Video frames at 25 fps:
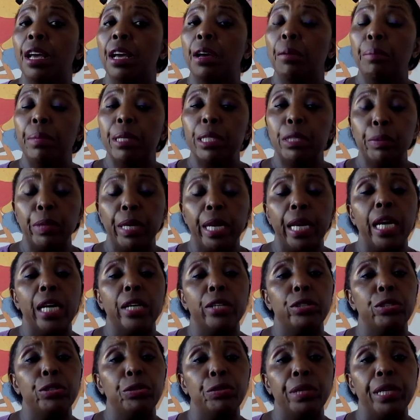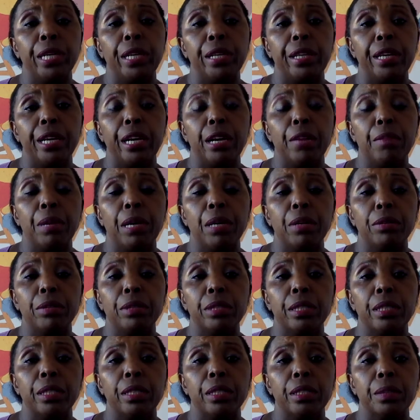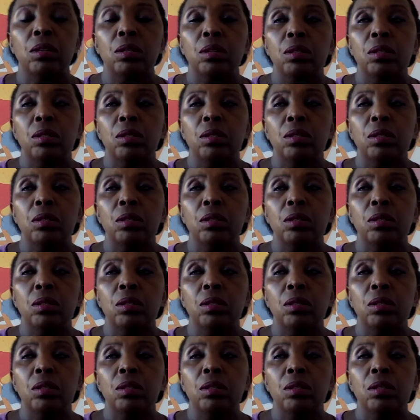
but we can't do anything about it?